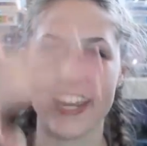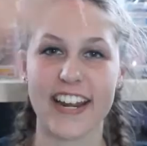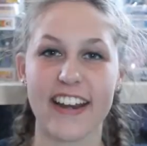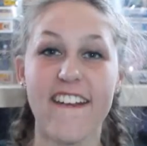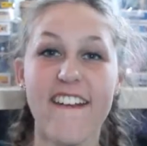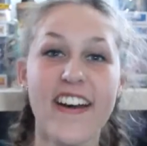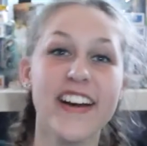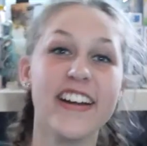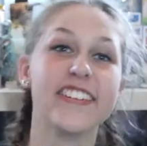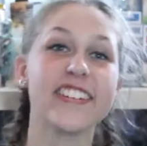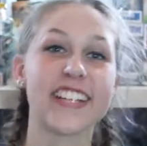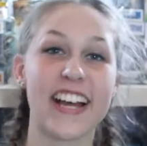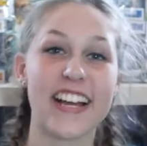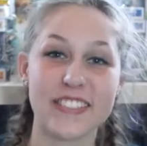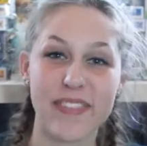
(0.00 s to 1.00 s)
Look
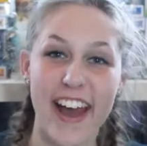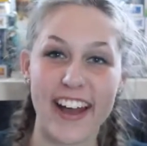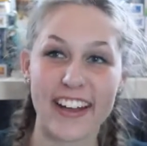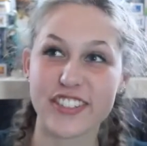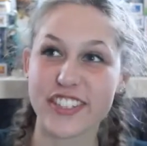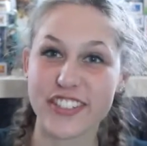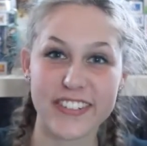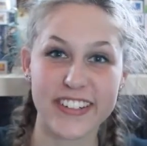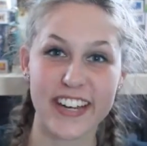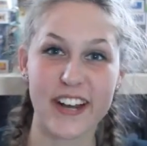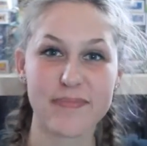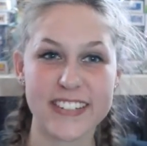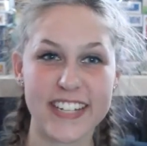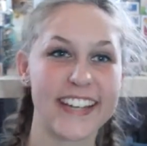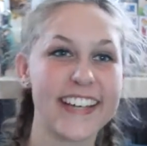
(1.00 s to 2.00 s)
guys, I'm actually doing an
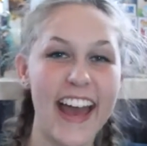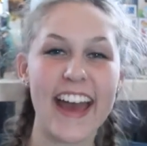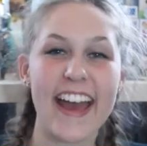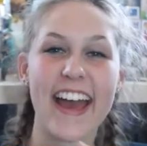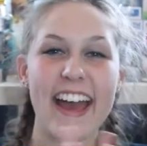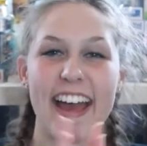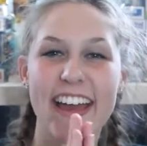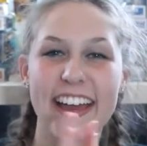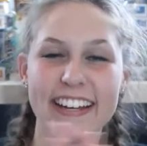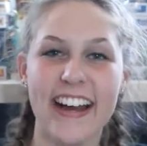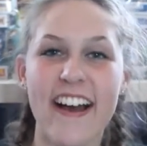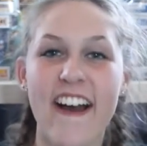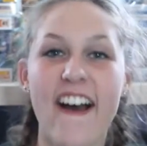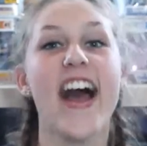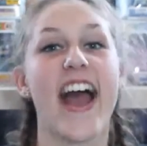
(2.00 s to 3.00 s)
update, yay!
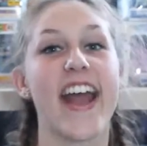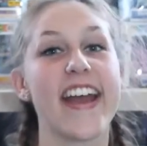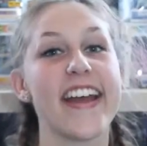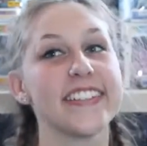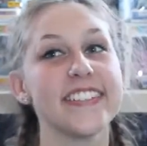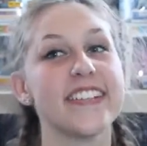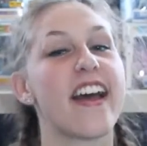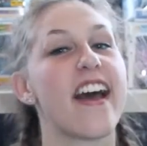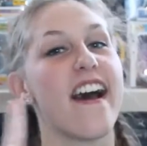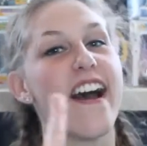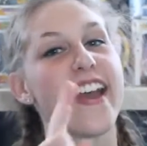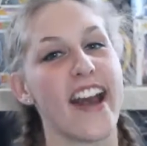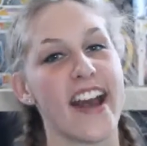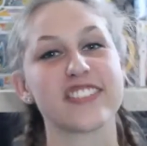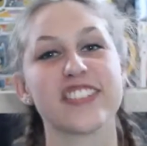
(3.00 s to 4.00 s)
And I
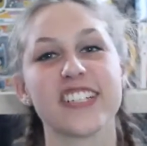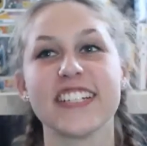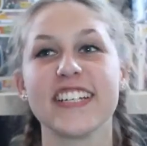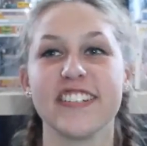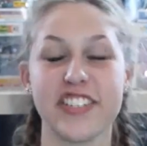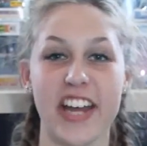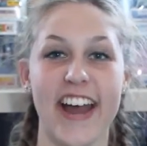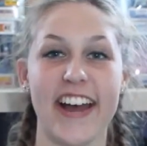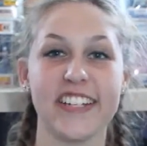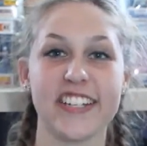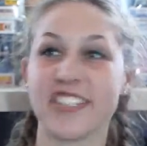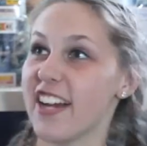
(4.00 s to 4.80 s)
actually did a challenge,